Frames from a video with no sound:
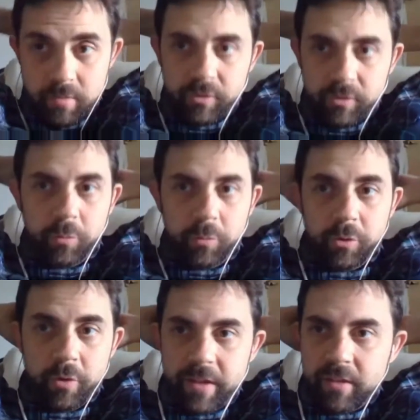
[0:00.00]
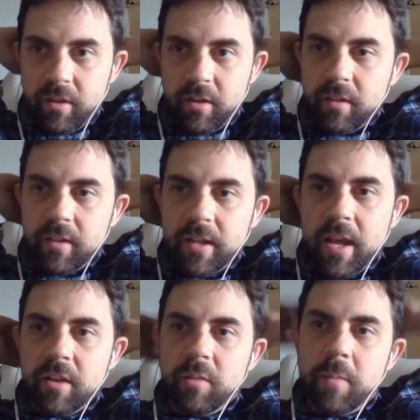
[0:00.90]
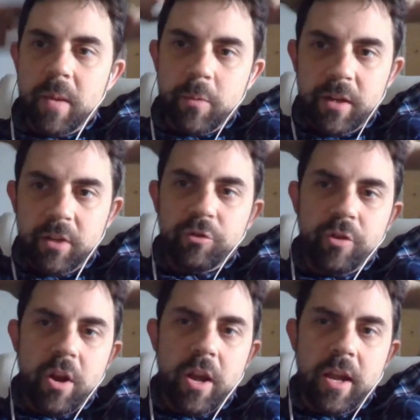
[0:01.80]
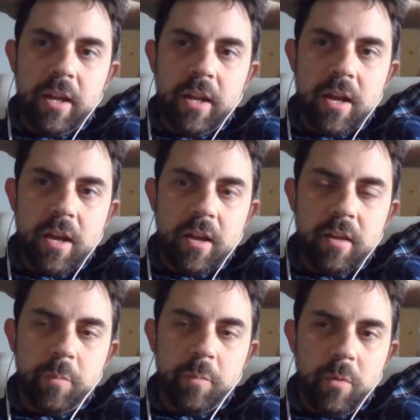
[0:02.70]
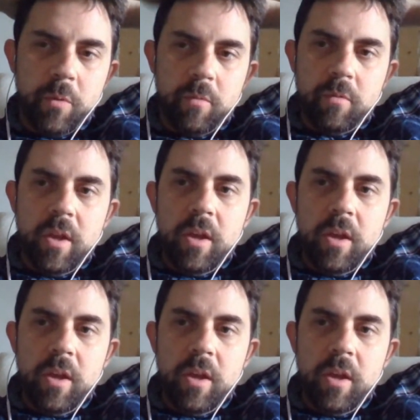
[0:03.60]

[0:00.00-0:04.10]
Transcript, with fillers: since we're sort of at the end, maybe we can try if people